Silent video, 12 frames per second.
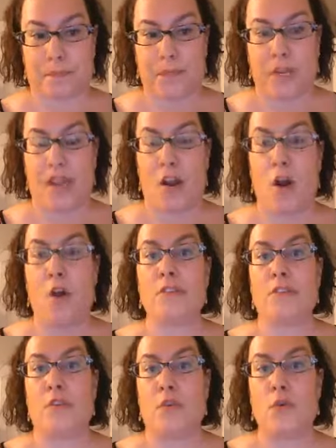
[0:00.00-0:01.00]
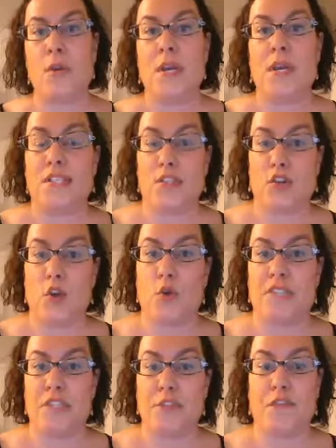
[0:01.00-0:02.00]
It also,
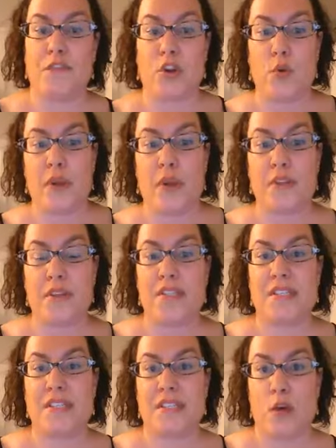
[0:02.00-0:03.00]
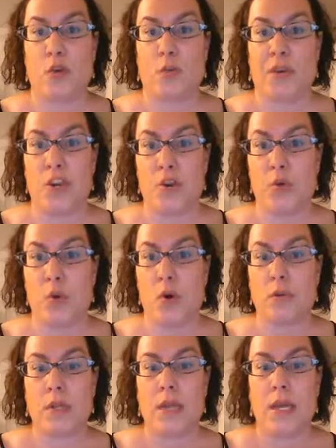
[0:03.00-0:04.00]
silicones interfere with cell
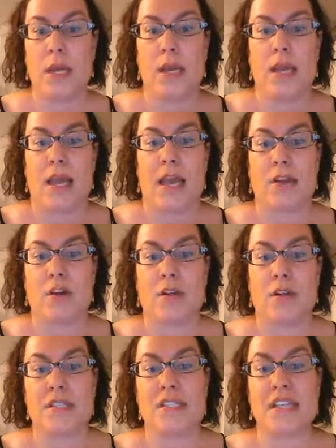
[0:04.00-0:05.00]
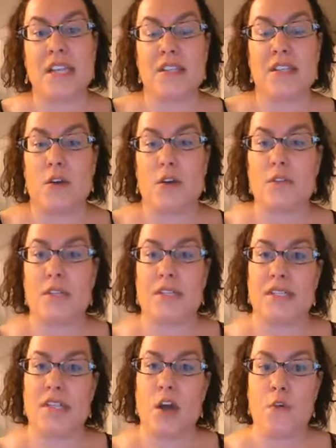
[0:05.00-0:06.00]
renewal, and our skin cells
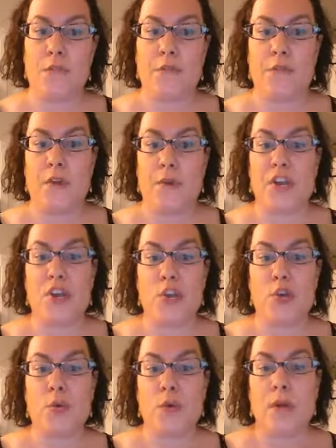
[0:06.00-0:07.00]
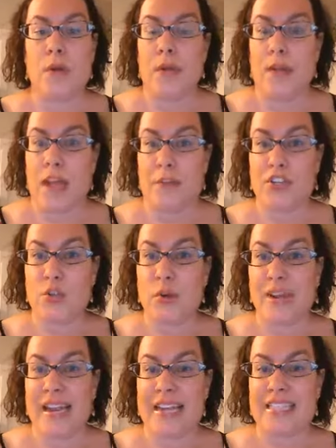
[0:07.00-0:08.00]
itself renew every
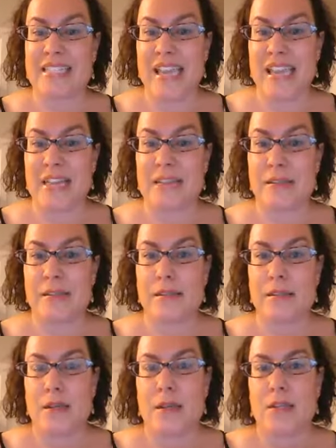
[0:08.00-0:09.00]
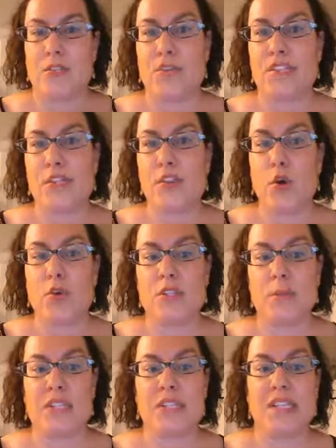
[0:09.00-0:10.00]
28 days. So silicones
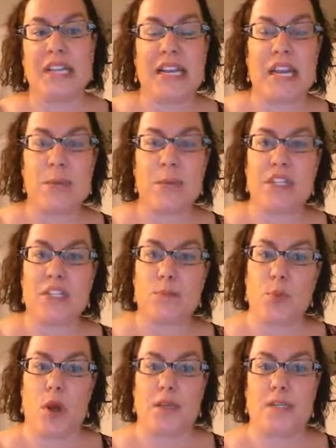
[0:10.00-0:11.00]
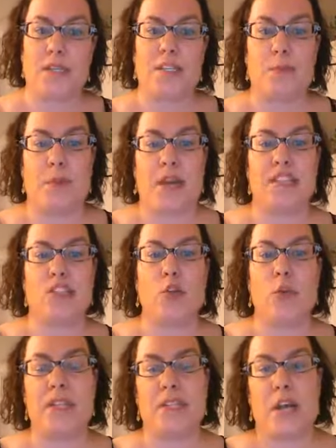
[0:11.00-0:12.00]
basically inhibit this process by
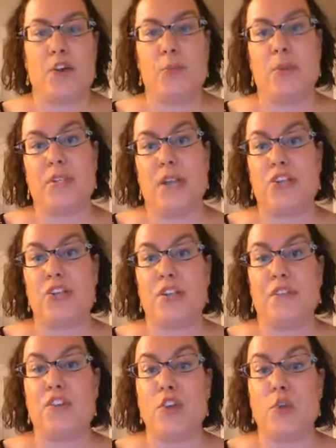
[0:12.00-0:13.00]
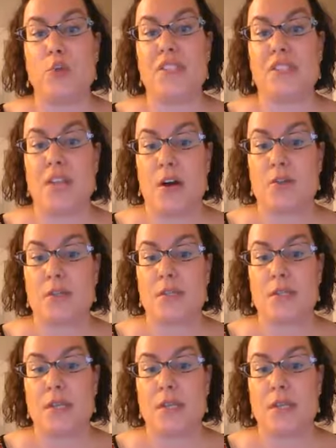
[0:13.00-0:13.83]
slowing down the production of new cells.